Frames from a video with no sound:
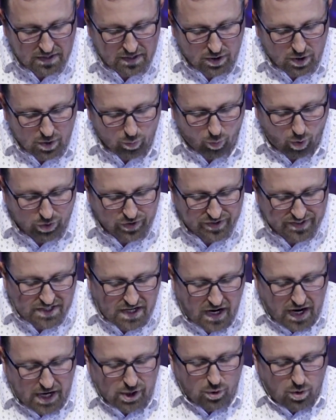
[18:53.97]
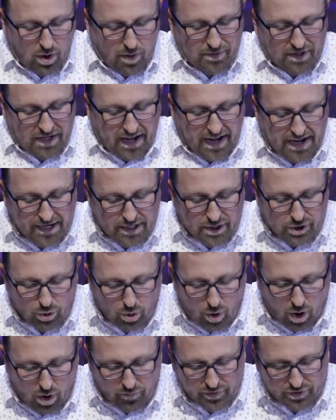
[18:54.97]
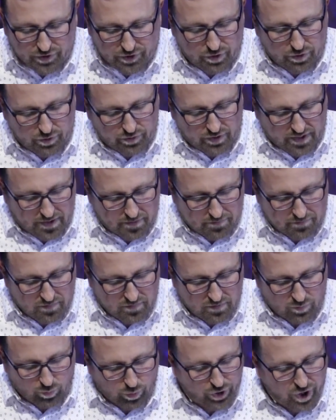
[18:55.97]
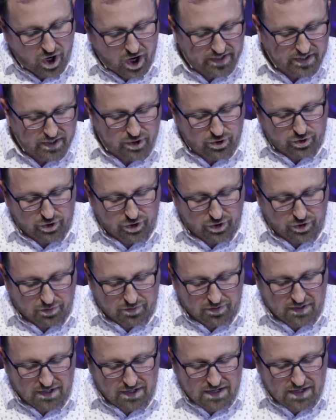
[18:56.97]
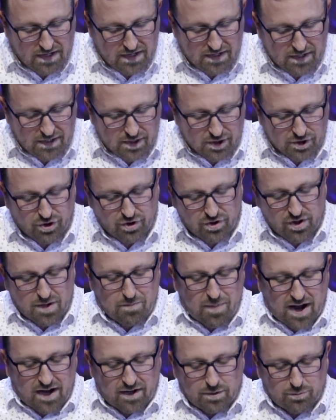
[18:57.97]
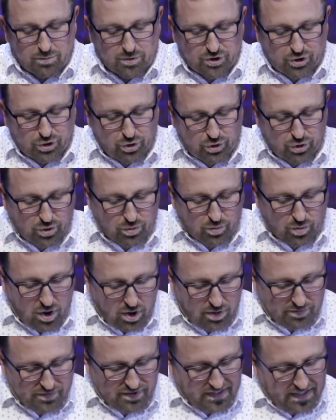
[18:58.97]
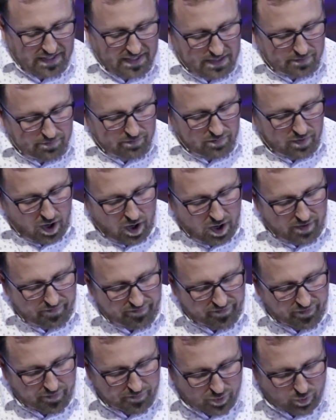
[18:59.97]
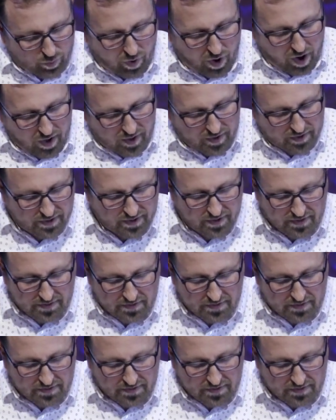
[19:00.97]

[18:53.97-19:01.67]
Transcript: We'll only tie you up and hand you over to them. We'll not kill you. So they bound him with two new ropes, led him up from the rock.